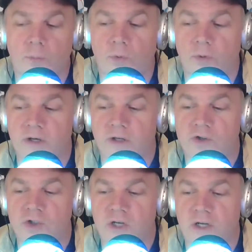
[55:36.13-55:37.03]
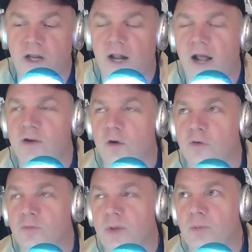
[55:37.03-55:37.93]
point in cheating, and I know
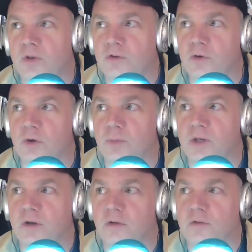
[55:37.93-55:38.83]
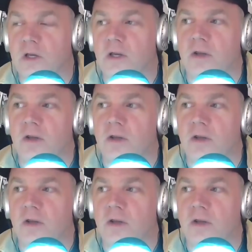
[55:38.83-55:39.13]
there's people that do it because